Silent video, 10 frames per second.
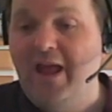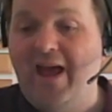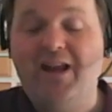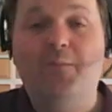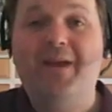
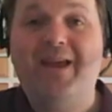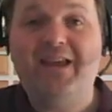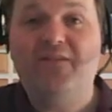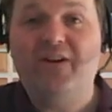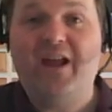and it may
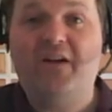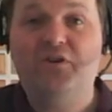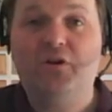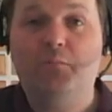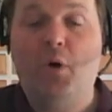even have to
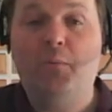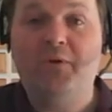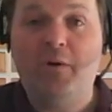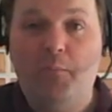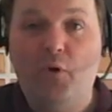pump
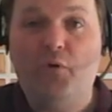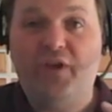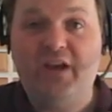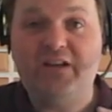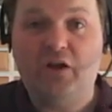in both
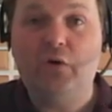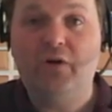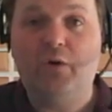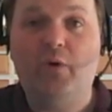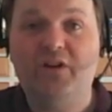heating and
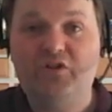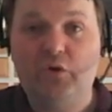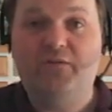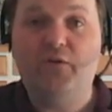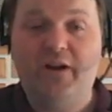cooling when it's
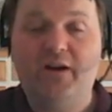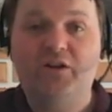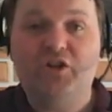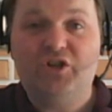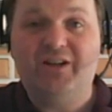doing full air
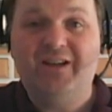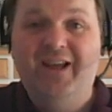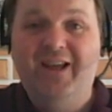conditioning,